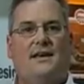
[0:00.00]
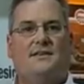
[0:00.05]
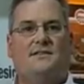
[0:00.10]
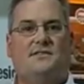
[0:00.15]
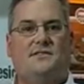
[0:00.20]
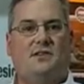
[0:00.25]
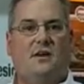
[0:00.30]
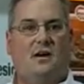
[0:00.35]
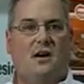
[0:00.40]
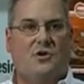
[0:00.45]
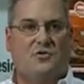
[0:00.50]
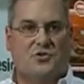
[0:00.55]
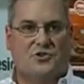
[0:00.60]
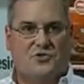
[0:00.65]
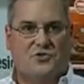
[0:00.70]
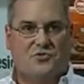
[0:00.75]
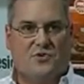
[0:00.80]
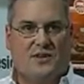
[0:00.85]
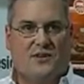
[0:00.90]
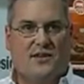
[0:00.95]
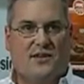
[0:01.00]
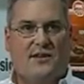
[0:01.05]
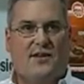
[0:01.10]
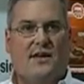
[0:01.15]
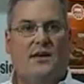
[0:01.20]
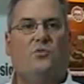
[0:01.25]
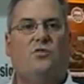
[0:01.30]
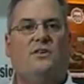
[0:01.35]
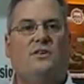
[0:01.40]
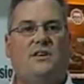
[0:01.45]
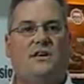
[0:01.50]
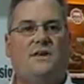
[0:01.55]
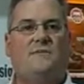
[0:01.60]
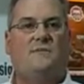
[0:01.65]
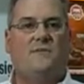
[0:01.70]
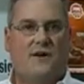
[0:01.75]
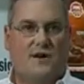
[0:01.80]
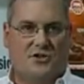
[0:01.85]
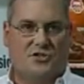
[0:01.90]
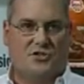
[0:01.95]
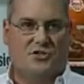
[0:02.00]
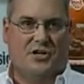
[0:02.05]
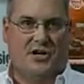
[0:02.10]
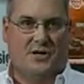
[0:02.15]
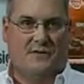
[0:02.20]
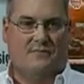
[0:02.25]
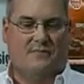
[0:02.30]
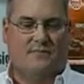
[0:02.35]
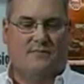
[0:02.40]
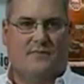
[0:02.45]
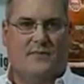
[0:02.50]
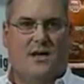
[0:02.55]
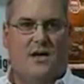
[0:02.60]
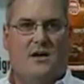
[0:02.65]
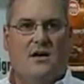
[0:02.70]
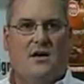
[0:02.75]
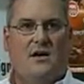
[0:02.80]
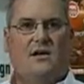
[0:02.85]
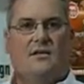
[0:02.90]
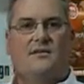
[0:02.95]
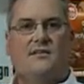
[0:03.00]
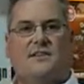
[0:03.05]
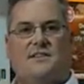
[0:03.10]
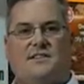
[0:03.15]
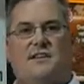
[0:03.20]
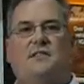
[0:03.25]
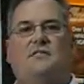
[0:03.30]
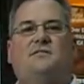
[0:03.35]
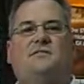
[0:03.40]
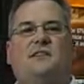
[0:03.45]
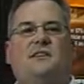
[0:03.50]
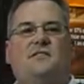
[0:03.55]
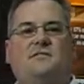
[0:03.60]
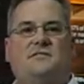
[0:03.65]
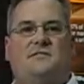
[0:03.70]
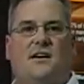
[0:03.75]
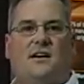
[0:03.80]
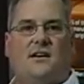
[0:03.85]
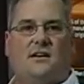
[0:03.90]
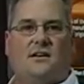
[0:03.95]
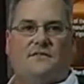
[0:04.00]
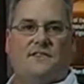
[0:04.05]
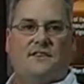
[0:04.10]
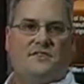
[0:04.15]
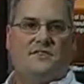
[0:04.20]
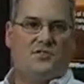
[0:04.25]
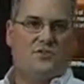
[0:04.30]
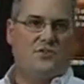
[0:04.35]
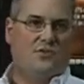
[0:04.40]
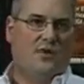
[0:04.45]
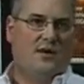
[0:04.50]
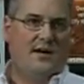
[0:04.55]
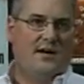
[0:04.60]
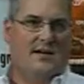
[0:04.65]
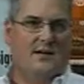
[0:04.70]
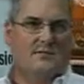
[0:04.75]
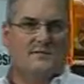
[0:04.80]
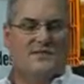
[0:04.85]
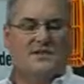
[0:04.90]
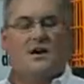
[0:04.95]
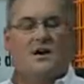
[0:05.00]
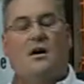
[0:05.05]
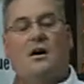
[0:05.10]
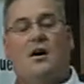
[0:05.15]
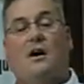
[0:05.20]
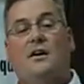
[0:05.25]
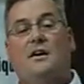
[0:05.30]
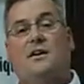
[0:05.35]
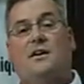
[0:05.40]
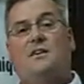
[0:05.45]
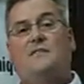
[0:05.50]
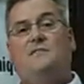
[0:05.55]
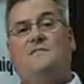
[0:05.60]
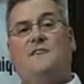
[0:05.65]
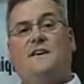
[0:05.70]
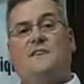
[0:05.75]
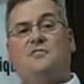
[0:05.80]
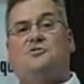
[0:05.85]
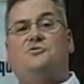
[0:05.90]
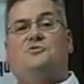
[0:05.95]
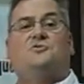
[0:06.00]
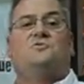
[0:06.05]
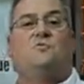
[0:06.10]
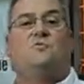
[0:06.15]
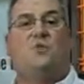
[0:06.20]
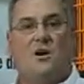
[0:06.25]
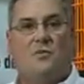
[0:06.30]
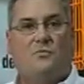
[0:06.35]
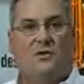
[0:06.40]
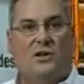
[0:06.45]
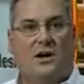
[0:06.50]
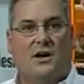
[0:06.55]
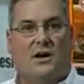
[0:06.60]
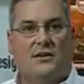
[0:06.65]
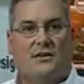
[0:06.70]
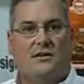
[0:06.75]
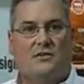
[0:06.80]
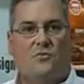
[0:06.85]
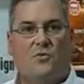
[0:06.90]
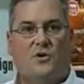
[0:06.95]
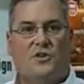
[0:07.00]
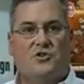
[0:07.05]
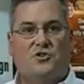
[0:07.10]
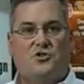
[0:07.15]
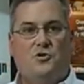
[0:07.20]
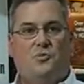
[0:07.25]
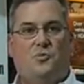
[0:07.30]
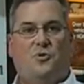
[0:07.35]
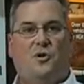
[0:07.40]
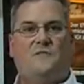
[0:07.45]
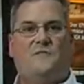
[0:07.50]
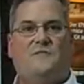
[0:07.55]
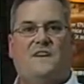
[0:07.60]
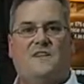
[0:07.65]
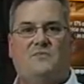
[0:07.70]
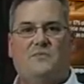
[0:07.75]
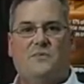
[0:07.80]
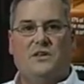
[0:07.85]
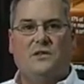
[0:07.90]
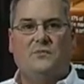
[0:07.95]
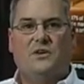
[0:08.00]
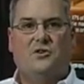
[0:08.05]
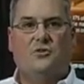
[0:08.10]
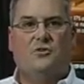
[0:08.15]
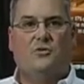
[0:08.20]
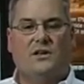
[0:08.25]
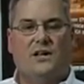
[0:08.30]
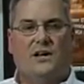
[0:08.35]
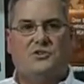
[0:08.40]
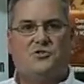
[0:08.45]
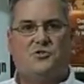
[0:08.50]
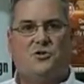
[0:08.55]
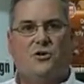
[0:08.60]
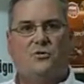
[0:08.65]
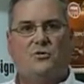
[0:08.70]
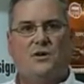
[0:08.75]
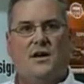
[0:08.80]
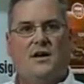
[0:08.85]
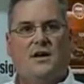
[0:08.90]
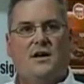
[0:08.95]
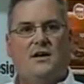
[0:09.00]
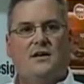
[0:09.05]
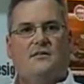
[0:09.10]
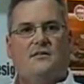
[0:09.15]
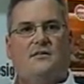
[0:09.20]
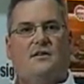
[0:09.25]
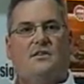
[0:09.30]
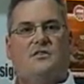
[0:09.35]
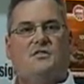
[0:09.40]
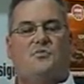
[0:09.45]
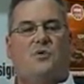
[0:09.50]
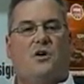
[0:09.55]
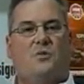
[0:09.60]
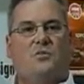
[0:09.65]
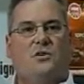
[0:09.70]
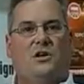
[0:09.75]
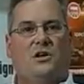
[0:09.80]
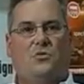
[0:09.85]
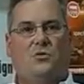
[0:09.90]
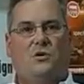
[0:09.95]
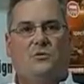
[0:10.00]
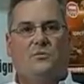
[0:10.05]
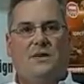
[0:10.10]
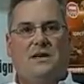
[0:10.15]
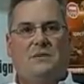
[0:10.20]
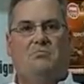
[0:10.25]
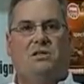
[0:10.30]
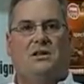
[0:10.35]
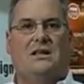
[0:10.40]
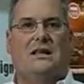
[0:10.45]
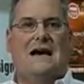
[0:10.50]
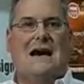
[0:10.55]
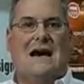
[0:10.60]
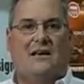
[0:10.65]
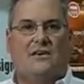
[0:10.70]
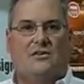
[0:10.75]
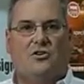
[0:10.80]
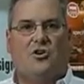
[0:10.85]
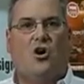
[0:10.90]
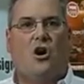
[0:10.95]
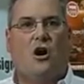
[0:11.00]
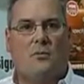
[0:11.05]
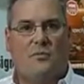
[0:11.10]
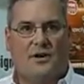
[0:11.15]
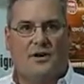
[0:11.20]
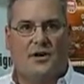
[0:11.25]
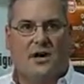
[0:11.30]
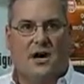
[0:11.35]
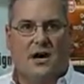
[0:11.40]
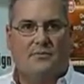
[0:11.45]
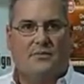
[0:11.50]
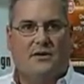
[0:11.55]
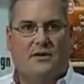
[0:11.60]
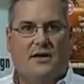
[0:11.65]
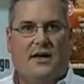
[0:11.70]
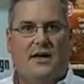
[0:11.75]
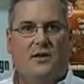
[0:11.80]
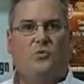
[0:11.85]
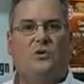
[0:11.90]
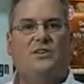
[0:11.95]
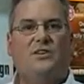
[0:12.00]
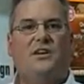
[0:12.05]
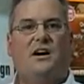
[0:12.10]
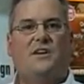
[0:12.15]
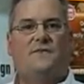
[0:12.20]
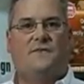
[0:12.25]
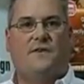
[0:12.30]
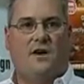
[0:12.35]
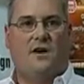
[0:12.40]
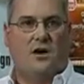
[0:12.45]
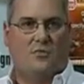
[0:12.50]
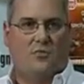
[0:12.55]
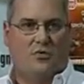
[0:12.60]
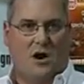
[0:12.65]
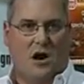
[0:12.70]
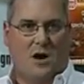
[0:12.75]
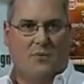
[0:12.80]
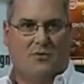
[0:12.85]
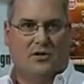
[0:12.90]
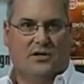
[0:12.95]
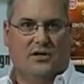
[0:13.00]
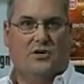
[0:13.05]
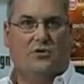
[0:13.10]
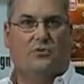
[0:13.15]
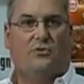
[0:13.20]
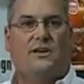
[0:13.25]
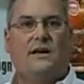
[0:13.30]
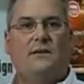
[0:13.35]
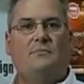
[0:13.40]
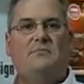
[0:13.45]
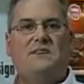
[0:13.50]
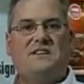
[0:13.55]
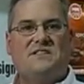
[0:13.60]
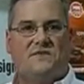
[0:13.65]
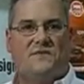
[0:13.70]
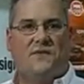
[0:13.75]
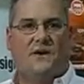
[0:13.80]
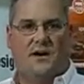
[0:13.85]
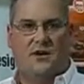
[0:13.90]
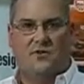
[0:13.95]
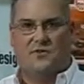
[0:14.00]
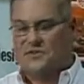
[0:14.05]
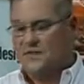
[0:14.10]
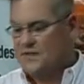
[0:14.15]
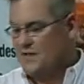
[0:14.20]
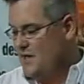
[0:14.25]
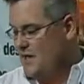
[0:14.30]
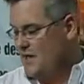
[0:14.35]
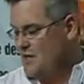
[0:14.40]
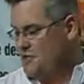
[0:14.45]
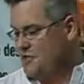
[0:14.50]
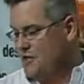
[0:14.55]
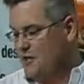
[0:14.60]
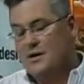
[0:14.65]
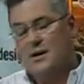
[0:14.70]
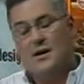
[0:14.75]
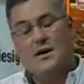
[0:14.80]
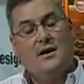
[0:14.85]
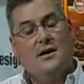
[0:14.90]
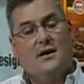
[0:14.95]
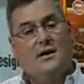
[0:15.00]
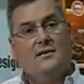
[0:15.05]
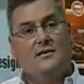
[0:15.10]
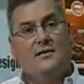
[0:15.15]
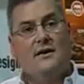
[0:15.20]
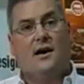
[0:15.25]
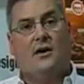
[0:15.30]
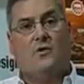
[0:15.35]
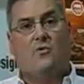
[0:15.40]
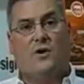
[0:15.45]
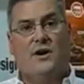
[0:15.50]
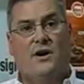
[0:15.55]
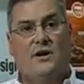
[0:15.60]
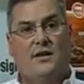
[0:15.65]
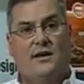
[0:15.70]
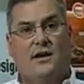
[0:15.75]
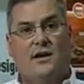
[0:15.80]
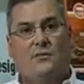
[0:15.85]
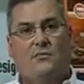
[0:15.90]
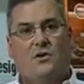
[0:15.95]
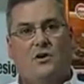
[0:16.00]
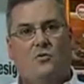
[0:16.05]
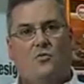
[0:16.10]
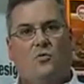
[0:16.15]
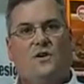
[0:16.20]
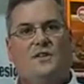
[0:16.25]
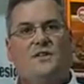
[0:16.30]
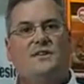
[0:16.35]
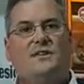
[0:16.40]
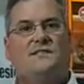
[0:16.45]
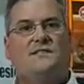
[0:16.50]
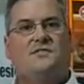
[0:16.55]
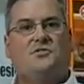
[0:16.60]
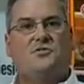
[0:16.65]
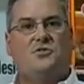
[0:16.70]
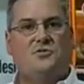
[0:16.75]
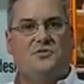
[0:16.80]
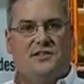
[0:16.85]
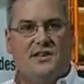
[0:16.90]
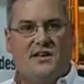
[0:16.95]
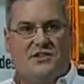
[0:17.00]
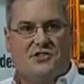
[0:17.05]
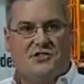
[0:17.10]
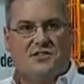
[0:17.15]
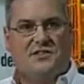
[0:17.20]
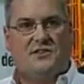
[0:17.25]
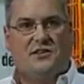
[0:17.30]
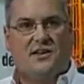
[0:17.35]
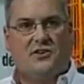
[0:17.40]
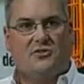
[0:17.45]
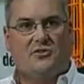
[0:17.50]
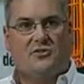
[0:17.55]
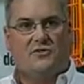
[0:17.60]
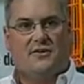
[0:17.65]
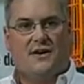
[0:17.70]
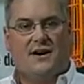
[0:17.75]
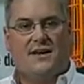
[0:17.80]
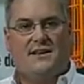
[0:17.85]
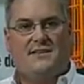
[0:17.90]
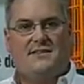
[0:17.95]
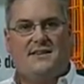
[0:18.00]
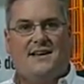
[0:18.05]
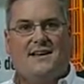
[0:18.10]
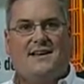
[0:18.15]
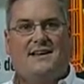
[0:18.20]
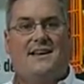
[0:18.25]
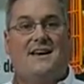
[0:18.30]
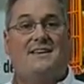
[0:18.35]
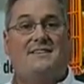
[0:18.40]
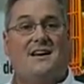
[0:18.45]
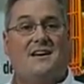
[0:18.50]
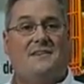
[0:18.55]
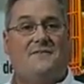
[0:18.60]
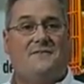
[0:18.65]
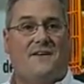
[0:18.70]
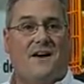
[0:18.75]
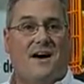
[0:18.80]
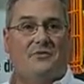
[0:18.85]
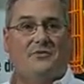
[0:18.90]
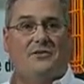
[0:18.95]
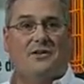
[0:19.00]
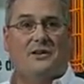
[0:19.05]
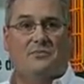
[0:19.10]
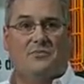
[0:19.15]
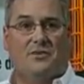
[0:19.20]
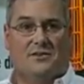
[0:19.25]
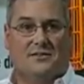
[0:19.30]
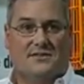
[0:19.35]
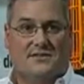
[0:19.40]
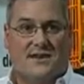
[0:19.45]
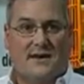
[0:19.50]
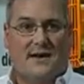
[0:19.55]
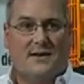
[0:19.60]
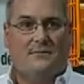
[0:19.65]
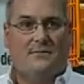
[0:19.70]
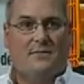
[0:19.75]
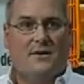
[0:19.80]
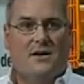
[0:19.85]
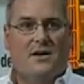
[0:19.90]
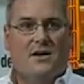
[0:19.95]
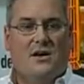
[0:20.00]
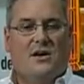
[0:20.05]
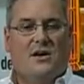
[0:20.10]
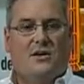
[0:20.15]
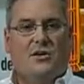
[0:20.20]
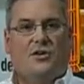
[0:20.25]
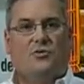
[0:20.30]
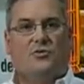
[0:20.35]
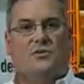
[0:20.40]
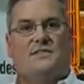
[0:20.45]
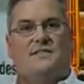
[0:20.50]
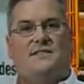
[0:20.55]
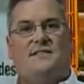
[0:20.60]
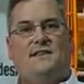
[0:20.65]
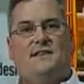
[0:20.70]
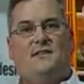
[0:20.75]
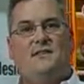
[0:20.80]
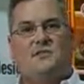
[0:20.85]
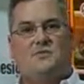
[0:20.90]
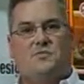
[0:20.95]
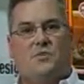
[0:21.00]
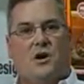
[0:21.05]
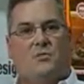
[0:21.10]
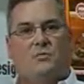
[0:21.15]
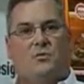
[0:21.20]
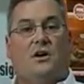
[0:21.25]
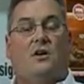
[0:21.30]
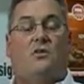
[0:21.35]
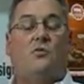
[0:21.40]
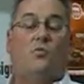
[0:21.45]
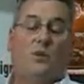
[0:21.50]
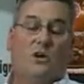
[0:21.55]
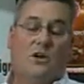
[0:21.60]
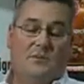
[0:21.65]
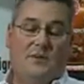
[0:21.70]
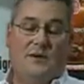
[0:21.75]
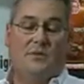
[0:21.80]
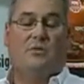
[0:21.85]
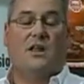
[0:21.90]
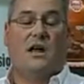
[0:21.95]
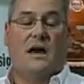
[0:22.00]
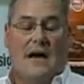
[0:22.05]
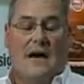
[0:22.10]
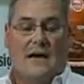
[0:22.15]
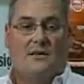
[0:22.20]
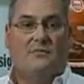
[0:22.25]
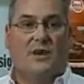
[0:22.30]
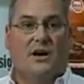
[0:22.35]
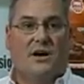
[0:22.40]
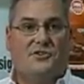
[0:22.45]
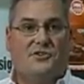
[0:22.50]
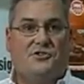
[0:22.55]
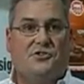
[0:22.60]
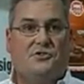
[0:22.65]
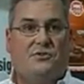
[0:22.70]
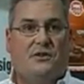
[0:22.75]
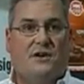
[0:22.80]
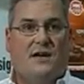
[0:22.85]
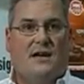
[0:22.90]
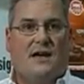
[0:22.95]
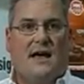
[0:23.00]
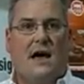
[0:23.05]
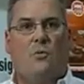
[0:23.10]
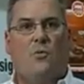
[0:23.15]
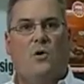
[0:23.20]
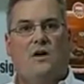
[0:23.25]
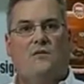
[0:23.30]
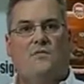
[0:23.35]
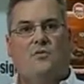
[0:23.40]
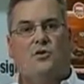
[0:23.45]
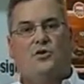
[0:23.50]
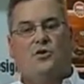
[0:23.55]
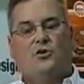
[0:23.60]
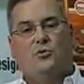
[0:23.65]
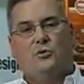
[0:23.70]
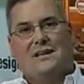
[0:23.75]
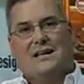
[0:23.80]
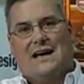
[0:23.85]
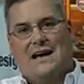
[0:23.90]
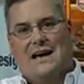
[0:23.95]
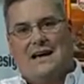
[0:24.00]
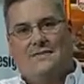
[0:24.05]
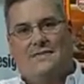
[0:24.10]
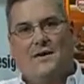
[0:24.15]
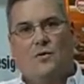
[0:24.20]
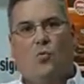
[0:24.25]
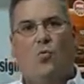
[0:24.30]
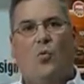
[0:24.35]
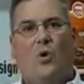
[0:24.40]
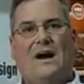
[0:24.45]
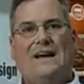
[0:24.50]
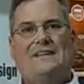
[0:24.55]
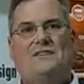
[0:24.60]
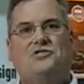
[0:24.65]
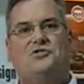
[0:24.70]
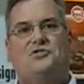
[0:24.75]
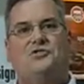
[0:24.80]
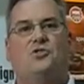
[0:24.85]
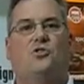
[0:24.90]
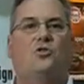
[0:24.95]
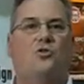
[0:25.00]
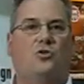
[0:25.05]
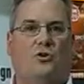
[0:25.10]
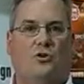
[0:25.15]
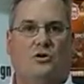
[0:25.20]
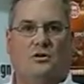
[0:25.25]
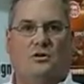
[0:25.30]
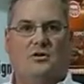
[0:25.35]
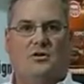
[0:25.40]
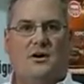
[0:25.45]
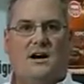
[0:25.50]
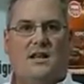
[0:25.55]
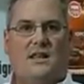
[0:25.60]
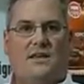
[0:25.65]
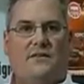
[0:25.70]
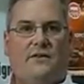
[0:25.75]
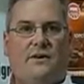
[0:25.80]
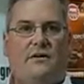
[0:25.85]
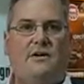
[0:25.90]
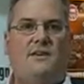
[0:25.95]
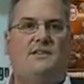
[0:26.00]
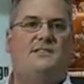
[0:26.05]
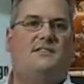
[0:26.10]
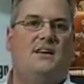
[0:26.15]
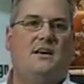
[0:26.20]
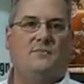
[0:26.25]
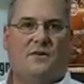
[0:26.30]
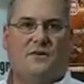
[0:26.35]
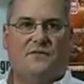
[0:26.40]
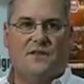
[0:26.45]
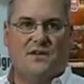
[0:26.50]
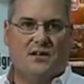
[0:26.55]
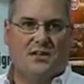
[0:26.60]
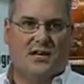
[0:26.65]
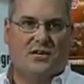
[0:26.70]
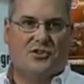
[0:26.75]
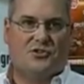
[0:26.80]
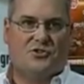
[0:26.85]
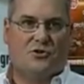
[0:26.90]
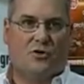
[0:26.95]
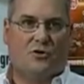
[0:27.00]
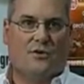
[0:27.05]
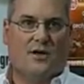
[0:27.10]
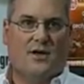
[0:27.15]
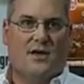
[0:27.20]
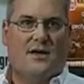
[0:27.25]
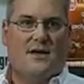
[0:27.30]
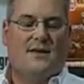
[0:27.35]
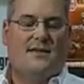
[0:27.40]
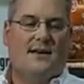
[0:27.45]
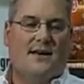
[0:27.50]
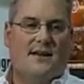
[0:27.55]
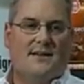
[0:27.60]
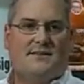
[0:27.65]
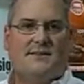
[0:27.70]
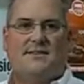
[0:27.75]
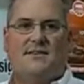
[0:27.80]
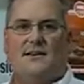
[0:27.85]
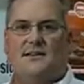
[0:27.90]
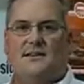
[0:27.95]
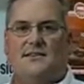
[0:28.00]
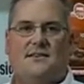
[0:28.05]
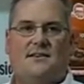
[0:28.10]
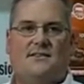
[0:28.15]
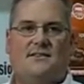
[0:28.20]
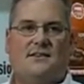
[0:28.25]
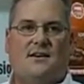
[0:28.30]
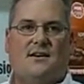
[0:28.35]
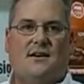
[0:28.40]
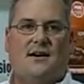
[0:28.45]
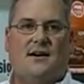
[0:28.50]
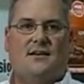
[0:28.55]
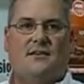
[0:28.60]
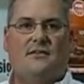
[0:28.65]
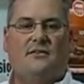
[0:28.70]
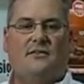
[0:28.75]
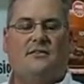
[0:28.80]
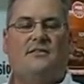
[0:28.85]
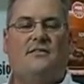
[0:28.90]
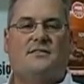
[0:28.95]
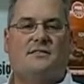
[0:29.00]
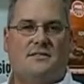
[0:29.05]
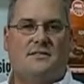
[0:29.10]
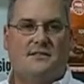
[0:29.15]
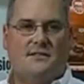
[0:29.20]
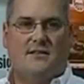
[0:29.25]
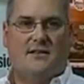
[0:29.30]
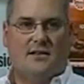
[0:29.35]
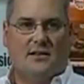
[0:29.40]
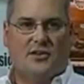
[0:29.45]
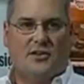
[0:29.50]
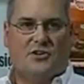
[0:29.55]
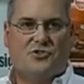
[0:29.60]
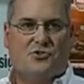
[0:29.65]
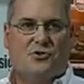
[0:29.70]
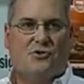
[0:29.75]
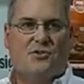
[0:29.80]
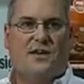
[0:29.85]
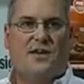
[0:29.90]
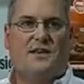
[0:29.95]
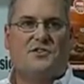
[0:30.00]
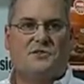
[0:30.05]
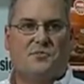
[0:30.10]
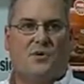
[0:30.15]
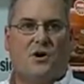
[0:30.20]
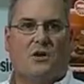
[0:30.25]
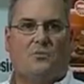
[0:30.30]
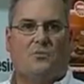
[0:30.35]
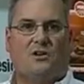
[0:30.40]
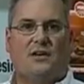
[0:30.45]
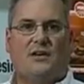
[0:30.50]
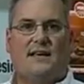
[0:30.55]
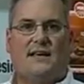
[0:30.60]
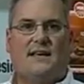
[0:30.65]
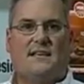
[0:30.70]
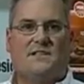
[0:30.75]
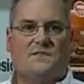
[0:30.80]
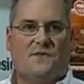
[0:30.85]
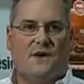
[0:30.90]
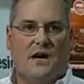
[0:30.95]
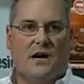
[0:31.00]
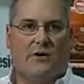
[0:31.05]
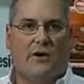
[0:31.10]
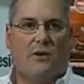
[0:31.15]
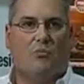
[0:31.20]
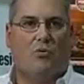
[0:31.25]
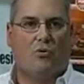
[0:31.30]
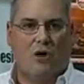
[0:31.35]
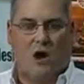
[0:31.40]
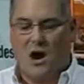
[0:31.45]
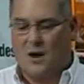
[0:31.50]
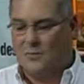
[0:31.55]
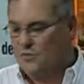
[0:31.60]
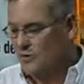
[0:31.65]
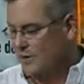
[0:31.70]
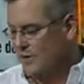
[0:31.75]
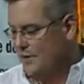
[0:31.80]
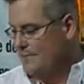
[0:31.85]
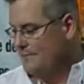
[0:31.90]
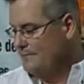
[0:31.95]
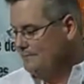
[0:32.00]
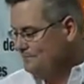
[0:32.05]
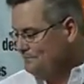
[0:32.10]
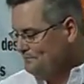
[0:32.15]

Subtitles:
is non-restricted and will keep functioning. The telltale sign of these two items: on a conventional spark plug with a 2.5 millimeter electrode, the spark plug will be black, carboned up, and will not fire properly. You'll get misfires in the engine. The Iridium, with this two-stage insulator device and an anti-fouling built in, you will see the spark plug will be black, mind you. However, you will have a white circle on the very tip of the electrode. That is a telltale sign the electrode and the spark plug is firing properly.